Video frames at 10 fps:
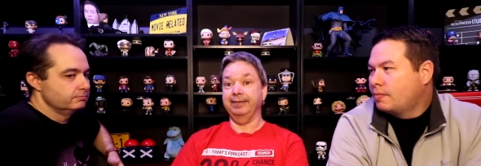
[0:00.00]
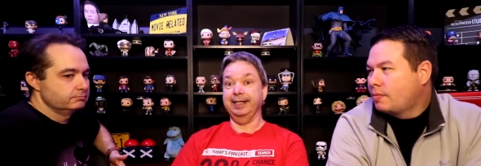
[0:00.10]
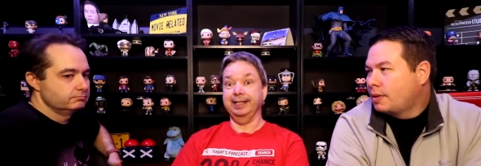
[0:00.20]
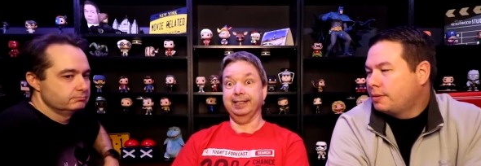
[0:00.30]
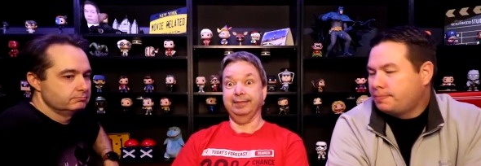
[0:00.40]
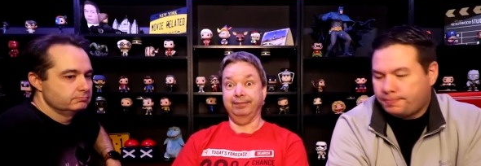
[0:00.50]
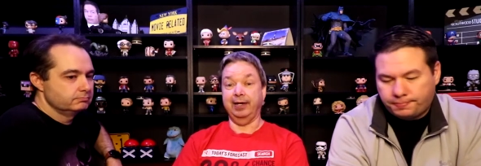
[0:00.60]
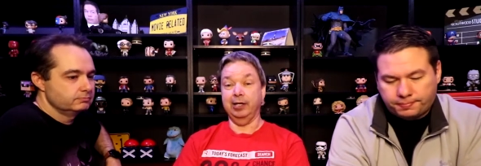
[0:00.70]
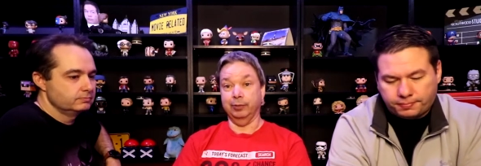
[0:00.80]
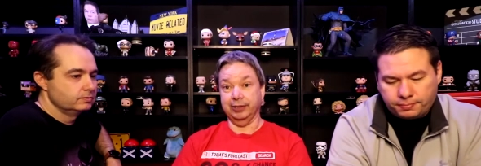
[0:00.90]
Speaker 1: these
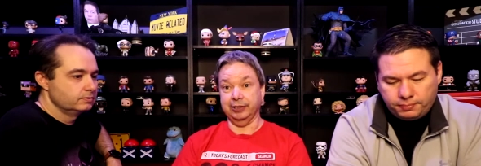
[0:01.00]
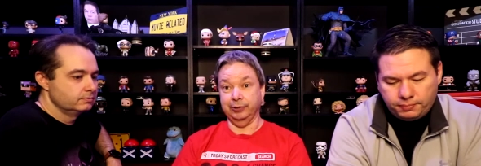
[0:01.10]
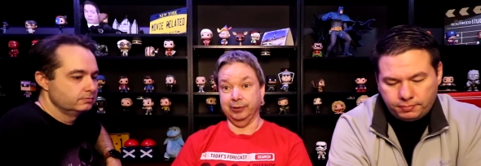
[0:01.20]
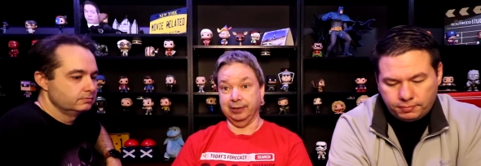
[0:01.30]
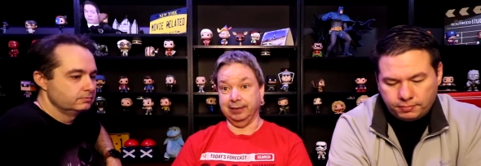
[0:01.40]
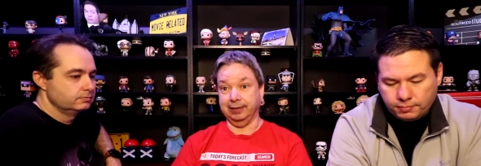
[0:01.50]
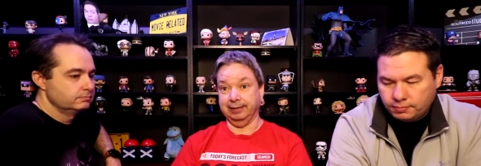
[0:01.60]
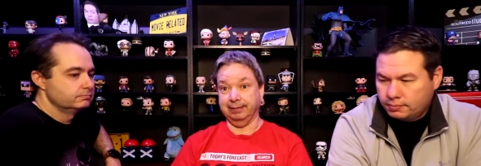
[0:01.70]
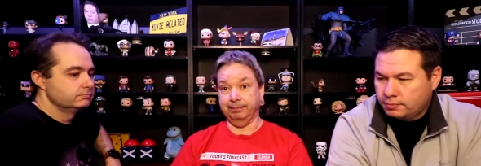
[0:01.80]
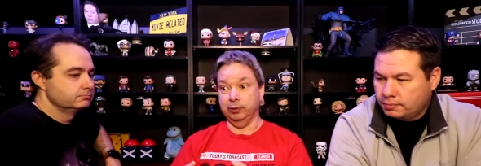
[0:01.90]
followers who are
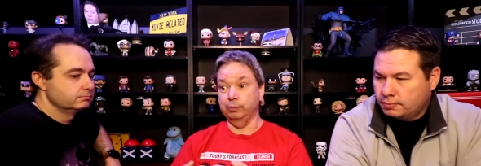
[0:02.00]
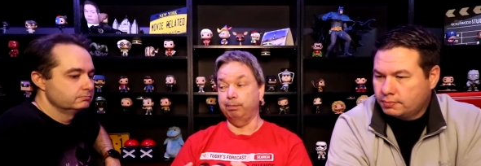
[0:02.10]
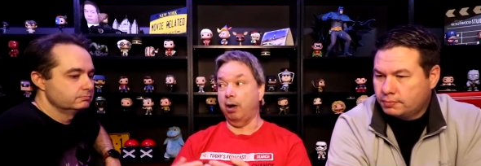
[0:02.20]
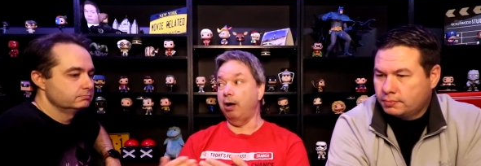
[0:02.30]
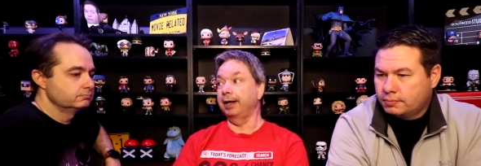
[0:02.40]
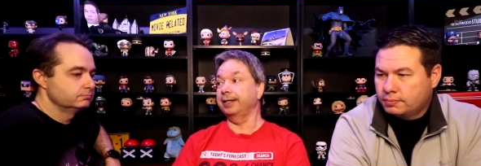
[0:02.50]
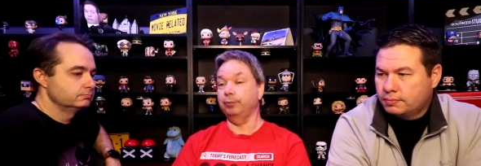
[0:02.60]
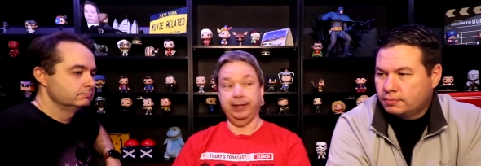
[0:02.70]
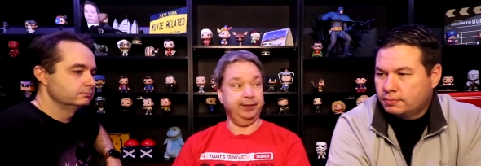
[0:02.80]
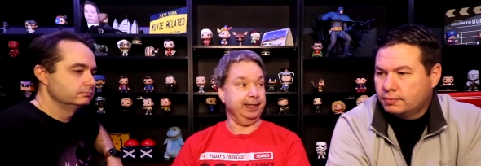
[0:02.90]
uh, who
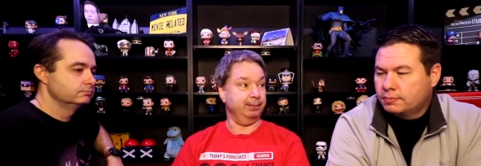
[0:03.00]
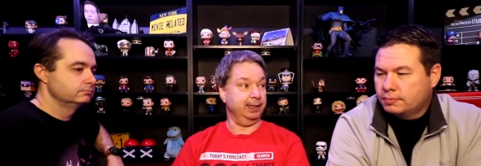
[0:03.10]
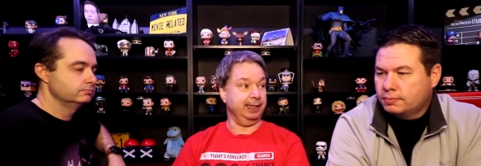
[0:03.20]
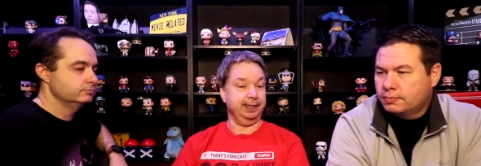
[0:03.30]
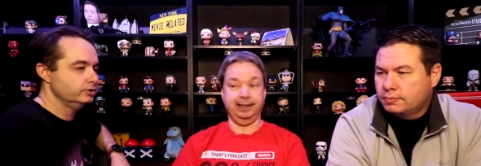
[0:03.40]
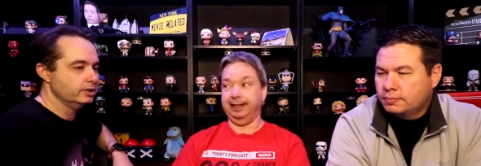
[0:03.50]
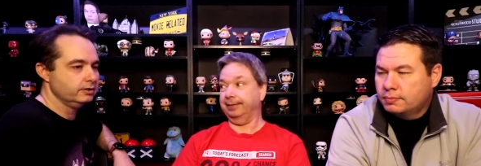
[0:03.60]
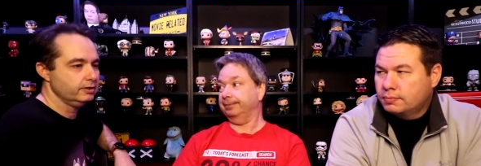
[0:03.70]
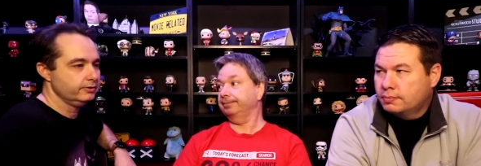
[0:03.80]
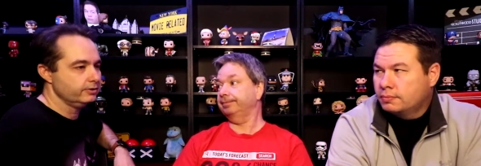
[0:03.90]
bond with them, kind of thing.
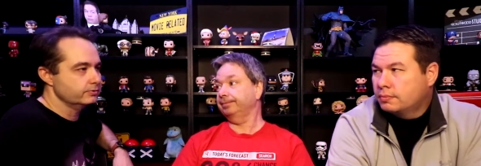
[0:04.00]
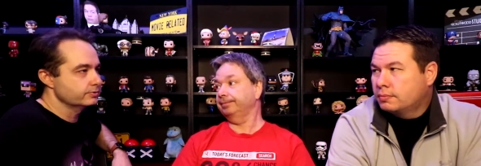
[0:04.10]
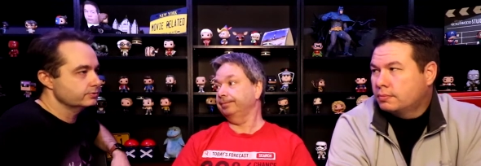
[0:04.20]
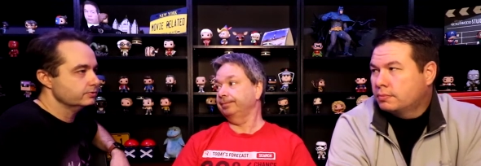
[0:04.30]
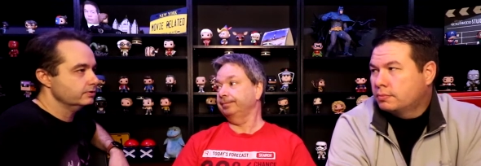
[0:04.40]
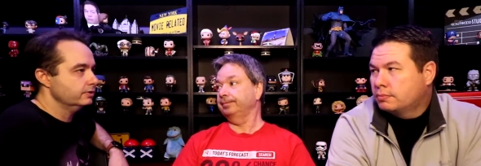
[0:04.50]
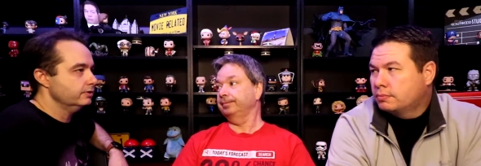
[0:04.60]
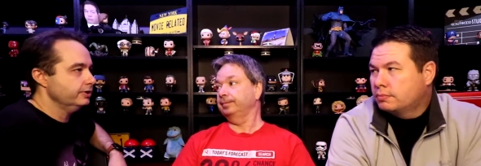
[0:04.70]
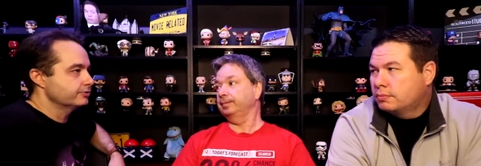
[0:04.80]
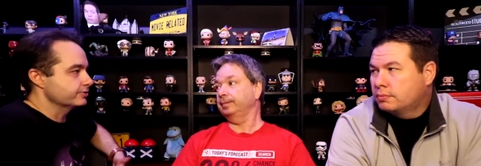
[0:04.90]
Yeah, I,
Speaker 2: I thought it was
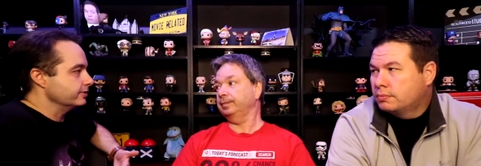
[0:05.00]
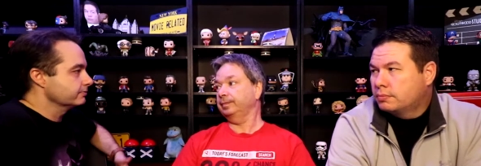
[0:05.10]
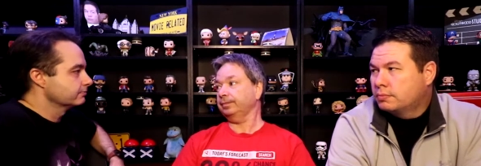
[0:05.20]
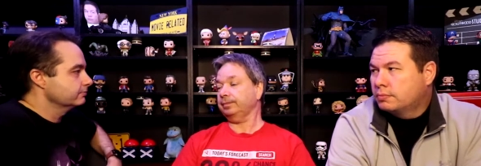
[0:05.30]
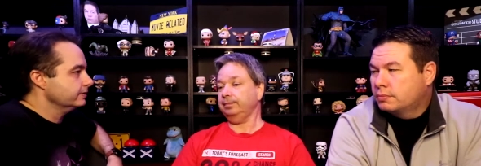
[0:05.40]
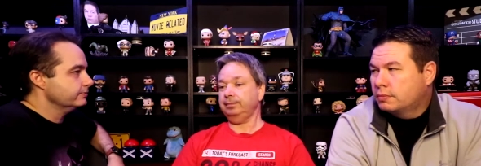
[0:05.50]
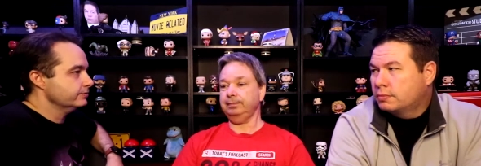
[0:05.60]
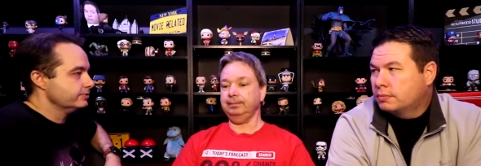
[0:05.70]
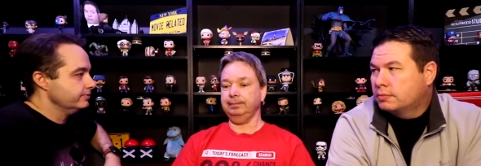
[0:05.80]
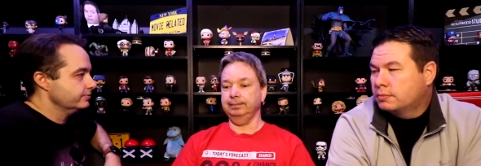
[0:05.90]
interesting. Like it
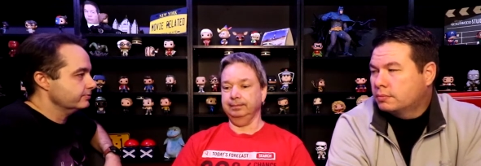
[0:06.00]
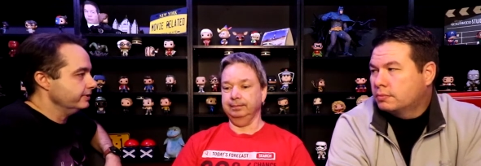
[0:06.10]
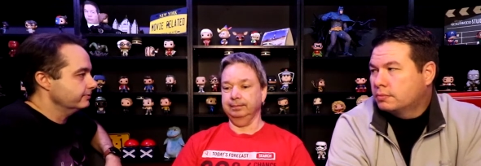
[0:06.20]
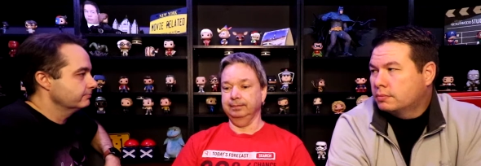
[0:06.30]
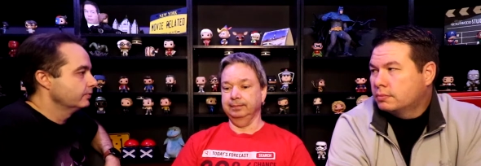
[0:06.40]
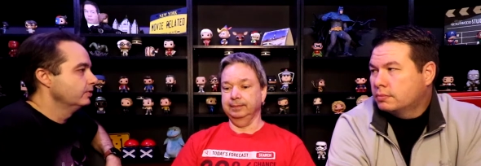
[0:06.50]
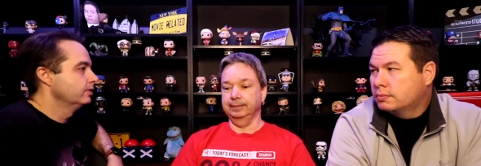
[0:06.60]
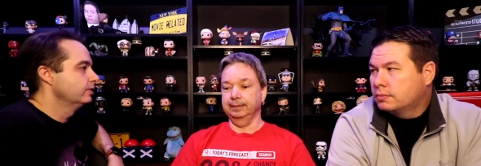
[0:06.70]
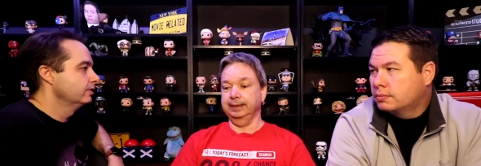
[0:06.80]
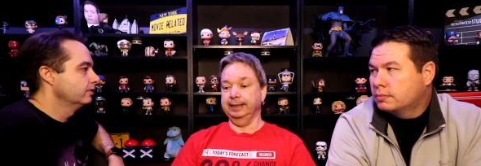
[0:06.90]
was, it was great.
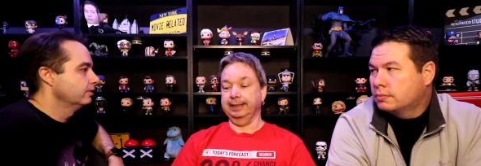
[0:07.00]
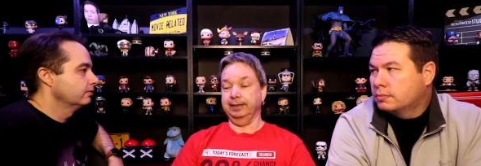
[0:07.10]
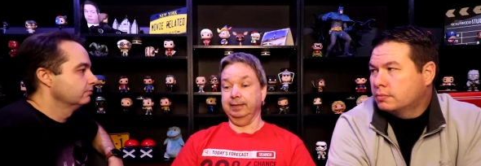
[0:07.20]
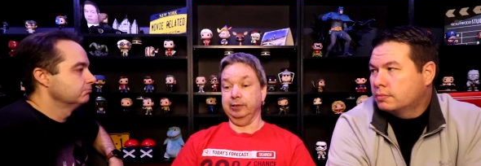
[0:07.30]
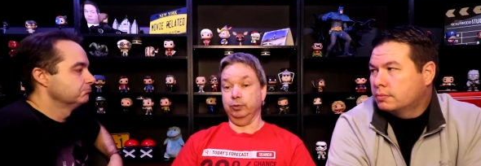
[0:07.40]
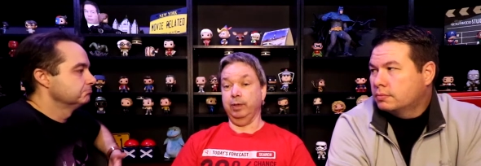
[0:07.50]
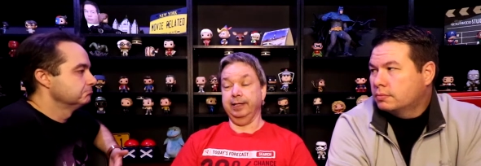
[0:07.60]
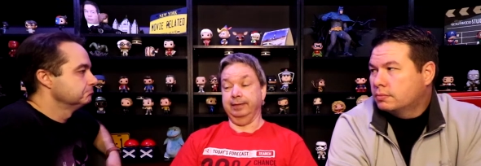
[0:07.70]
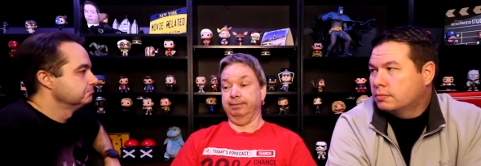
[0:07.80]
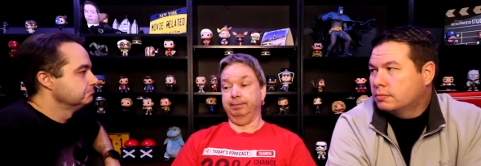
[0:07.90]
Speaker 1: It, there's
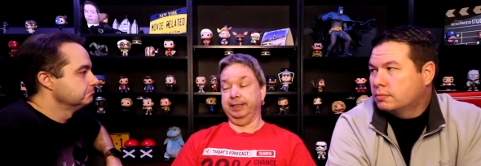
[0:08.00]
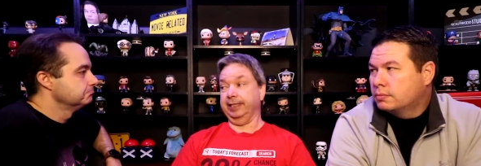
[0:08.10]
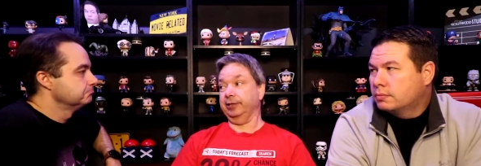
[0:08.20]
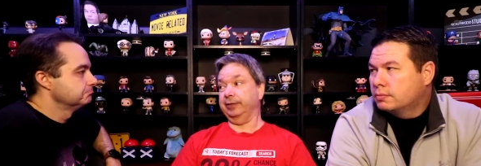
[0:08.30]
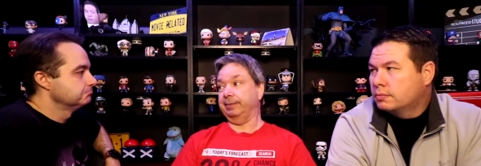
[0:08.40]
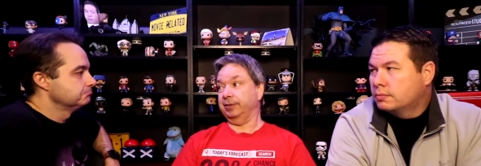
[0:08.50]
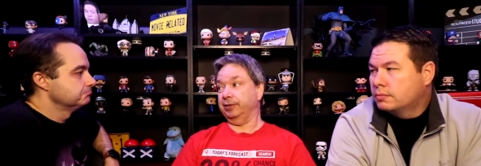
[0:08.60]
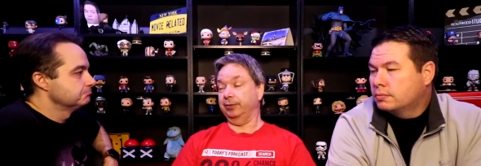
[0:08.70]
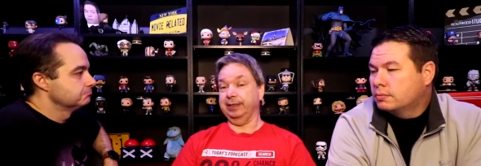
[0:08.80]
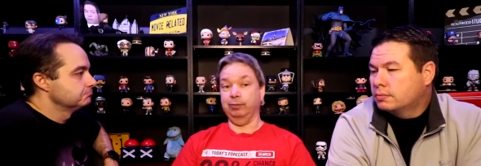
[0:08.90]
one particular
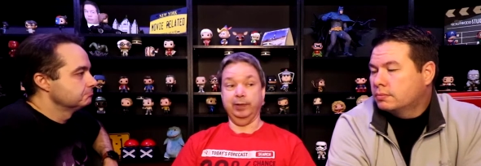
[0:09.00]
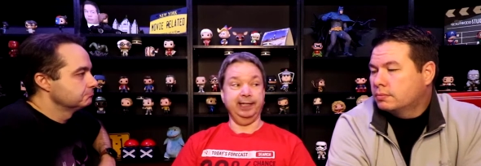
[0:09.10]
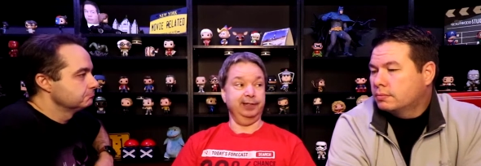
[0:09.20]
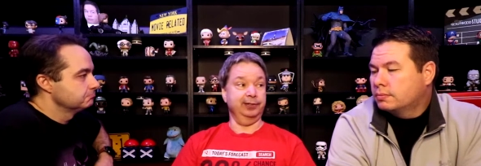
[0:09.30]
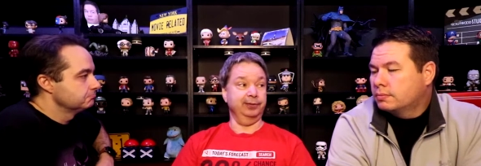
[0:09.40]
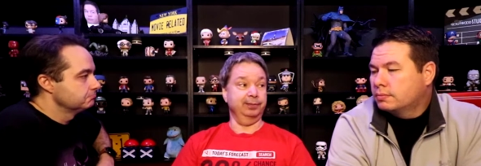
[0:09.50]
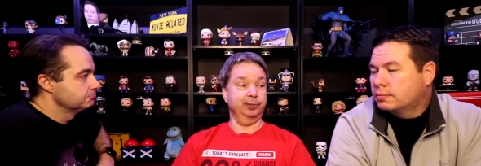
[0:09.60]
episode that went into a